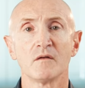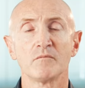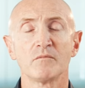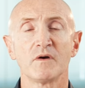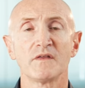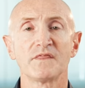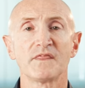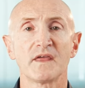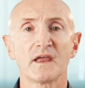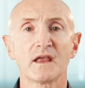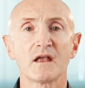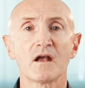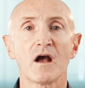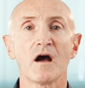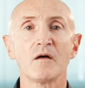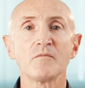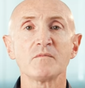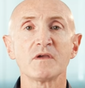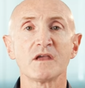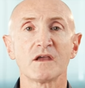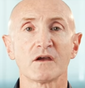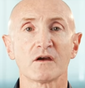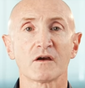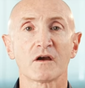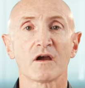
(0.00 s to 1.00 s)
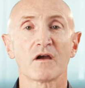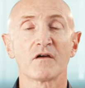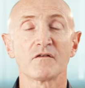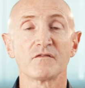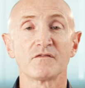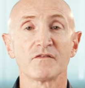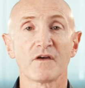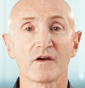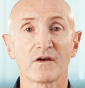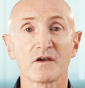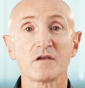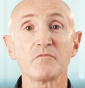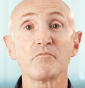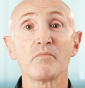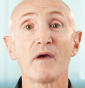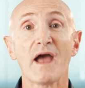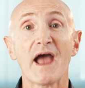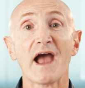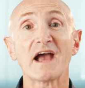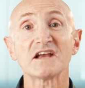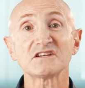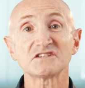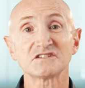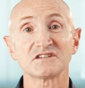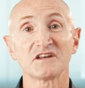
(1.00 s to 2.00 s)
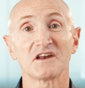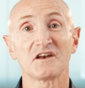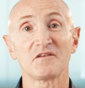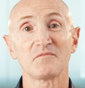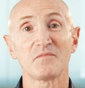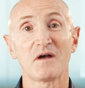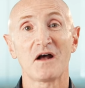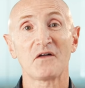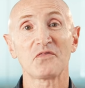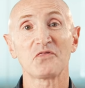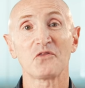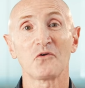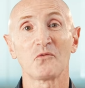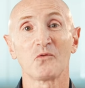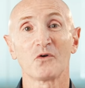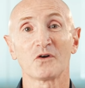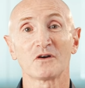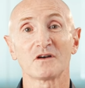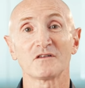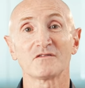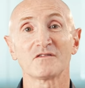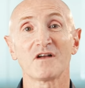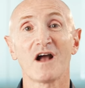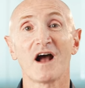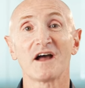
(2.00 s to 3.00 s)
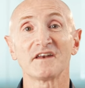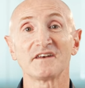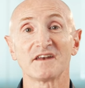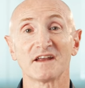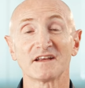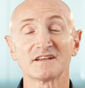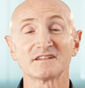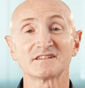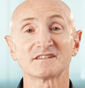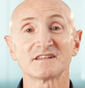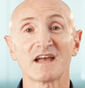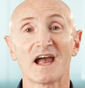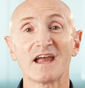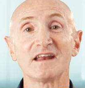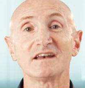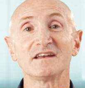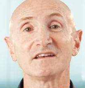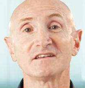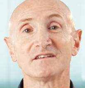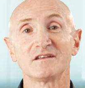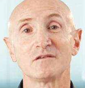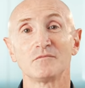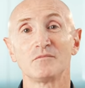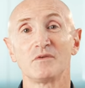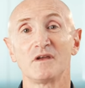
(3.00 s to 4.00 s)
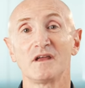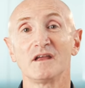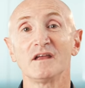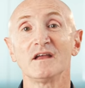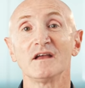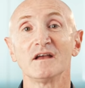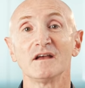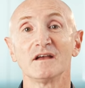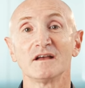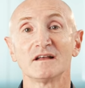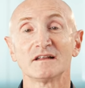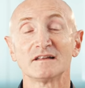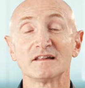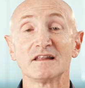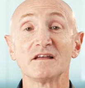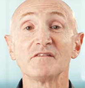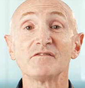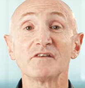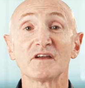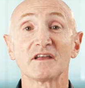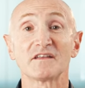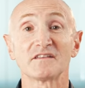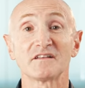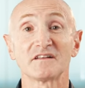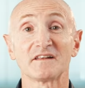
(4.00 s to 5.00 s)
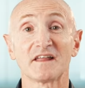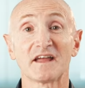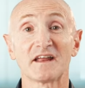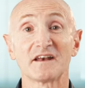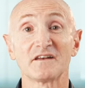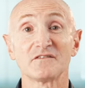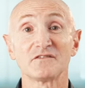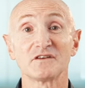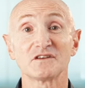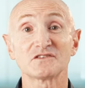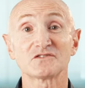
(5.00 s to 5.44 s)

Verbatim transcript: but they come here very passionate about the Word of God and excited to be living in the land of